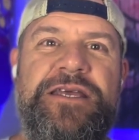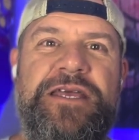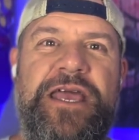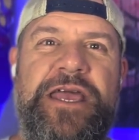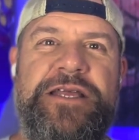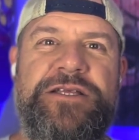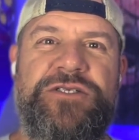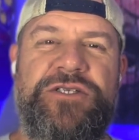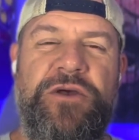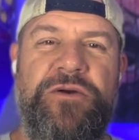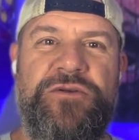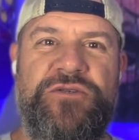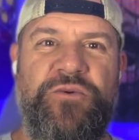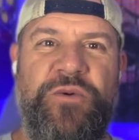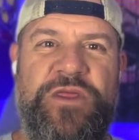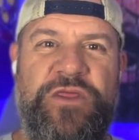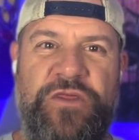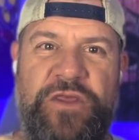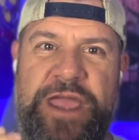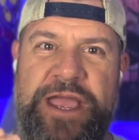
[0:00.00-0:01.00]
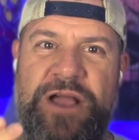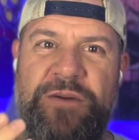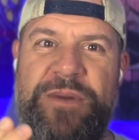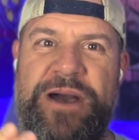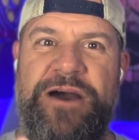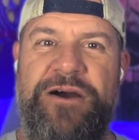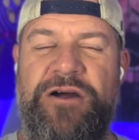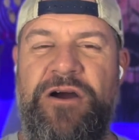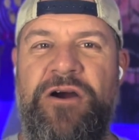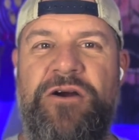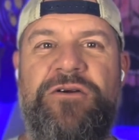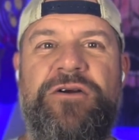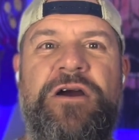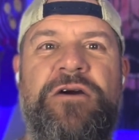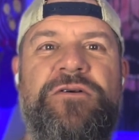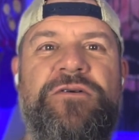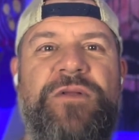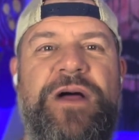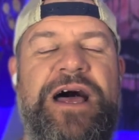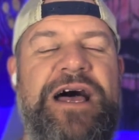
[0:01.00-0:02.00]
And so as we think about
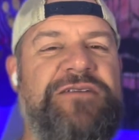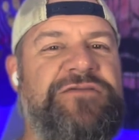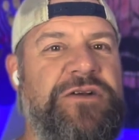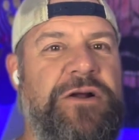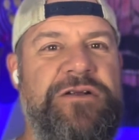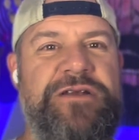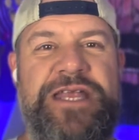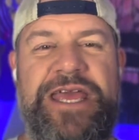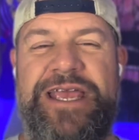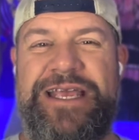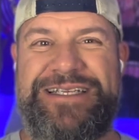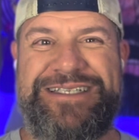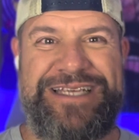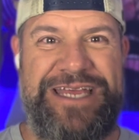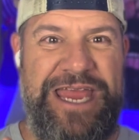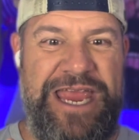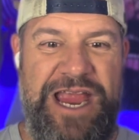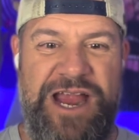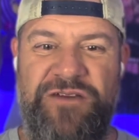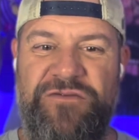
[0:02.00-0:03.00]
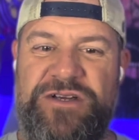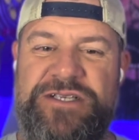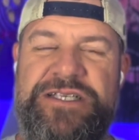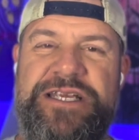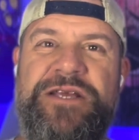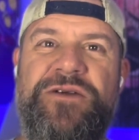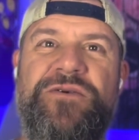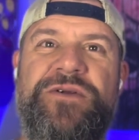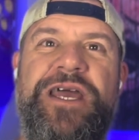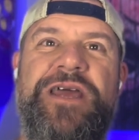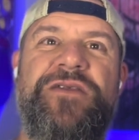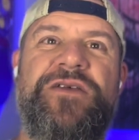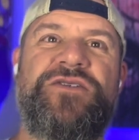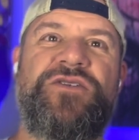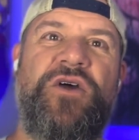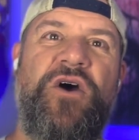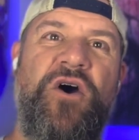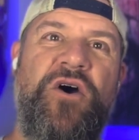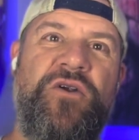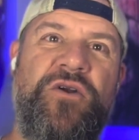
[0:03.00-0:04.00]
our lives, our days, every single day, this
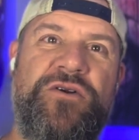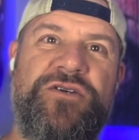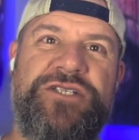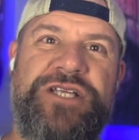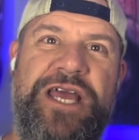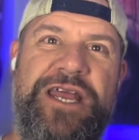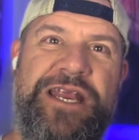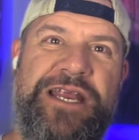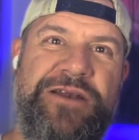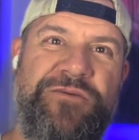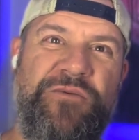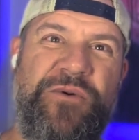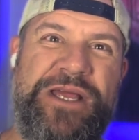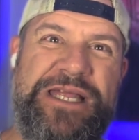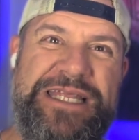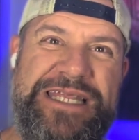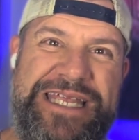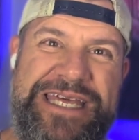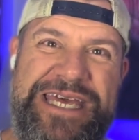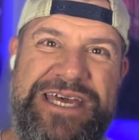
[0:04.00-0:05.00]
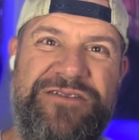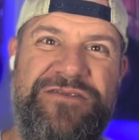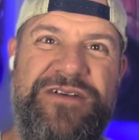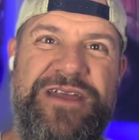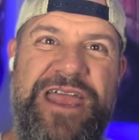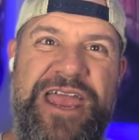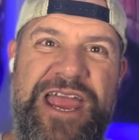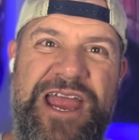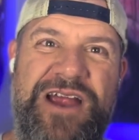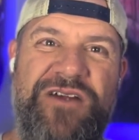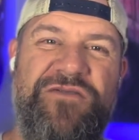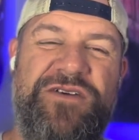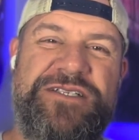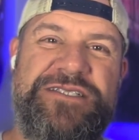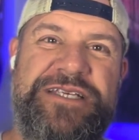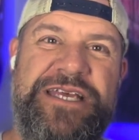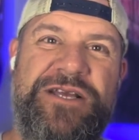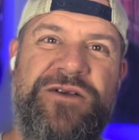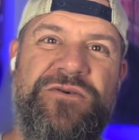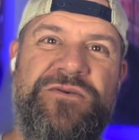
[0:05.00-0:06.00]
understanding we live every
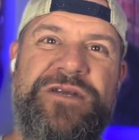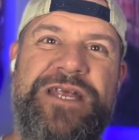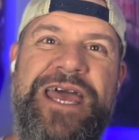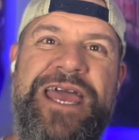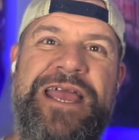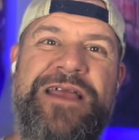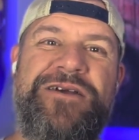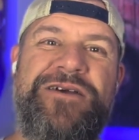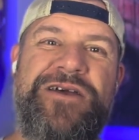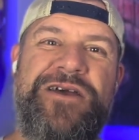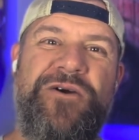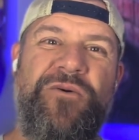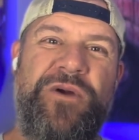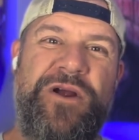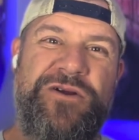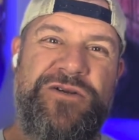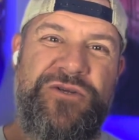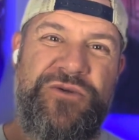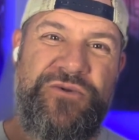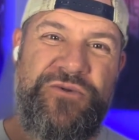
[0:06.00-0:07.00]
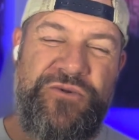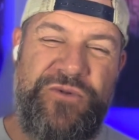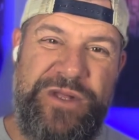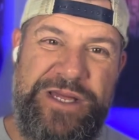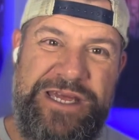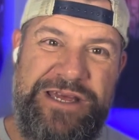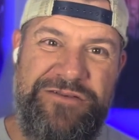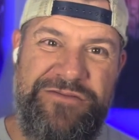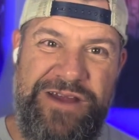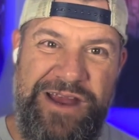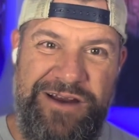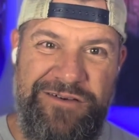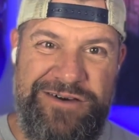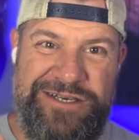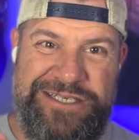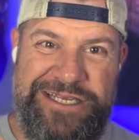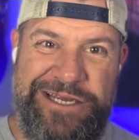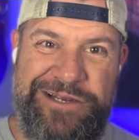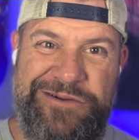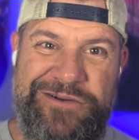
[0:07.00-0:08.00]
single day, we are to live every
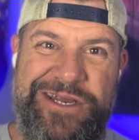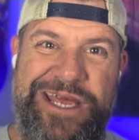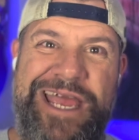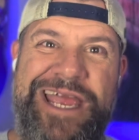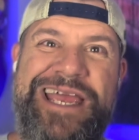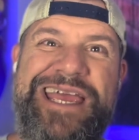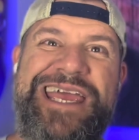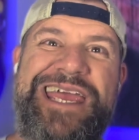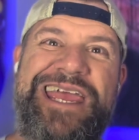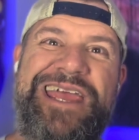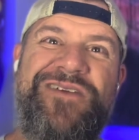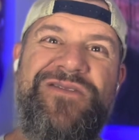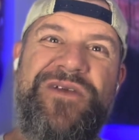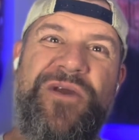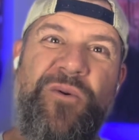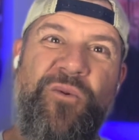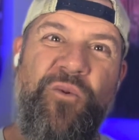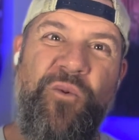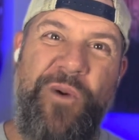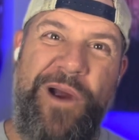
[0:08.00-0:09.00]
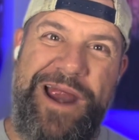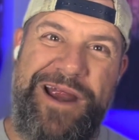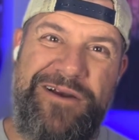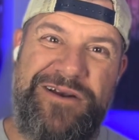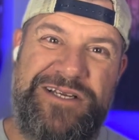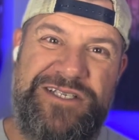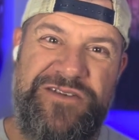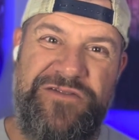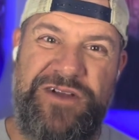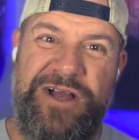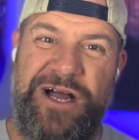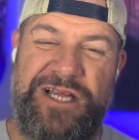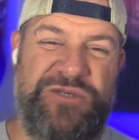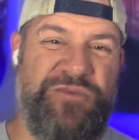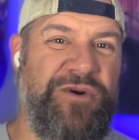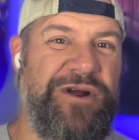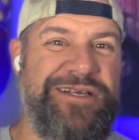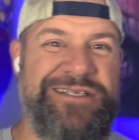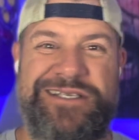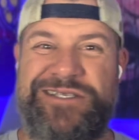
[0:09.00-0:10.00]
single day in the awareness of God's
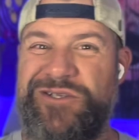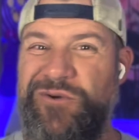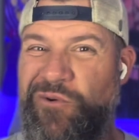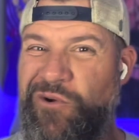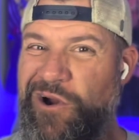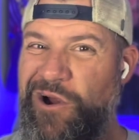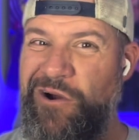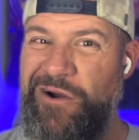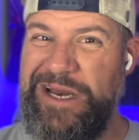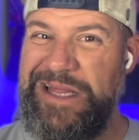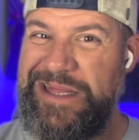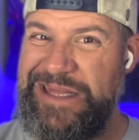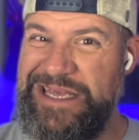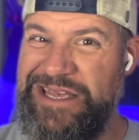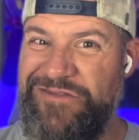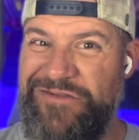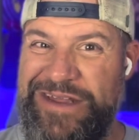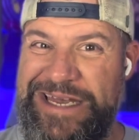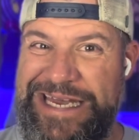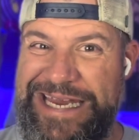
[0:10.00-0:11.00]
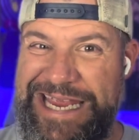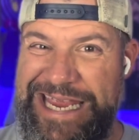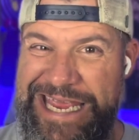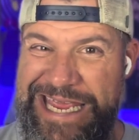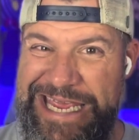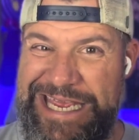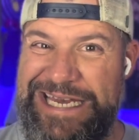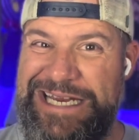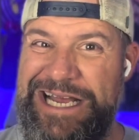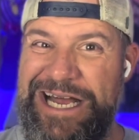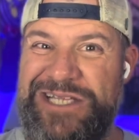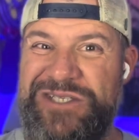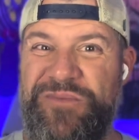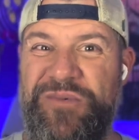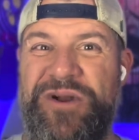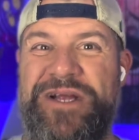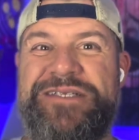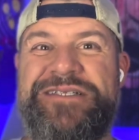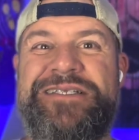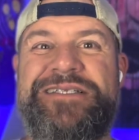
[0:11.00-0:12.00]
presence. We're already living in God's
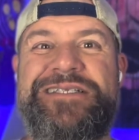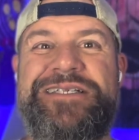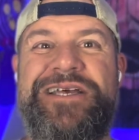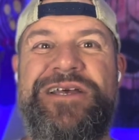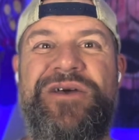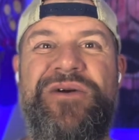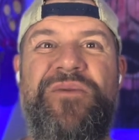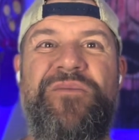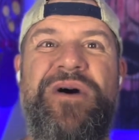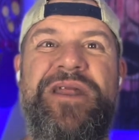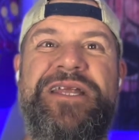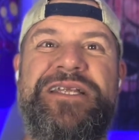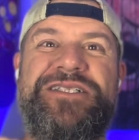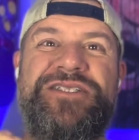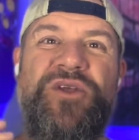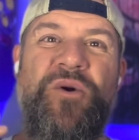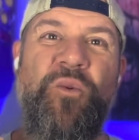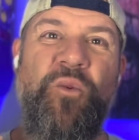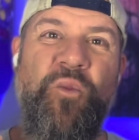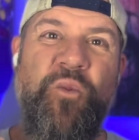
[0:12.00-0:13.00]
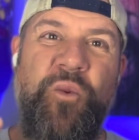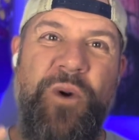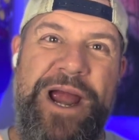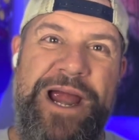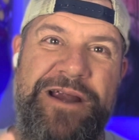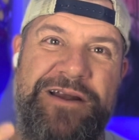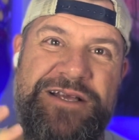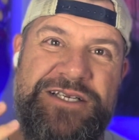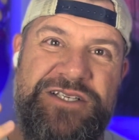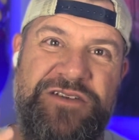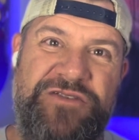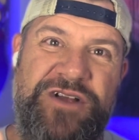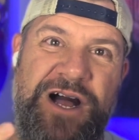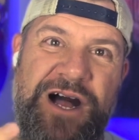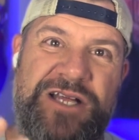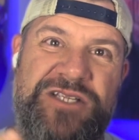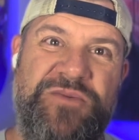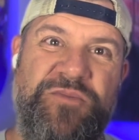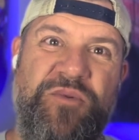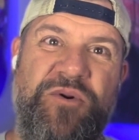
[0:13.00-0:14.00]
presence, but it is the awareness of
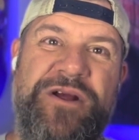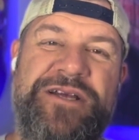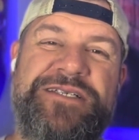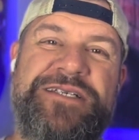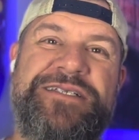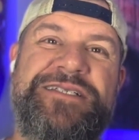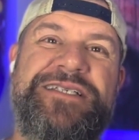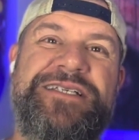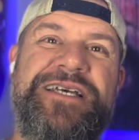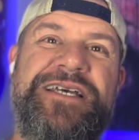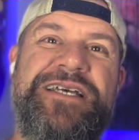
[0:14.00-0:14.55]
God's presence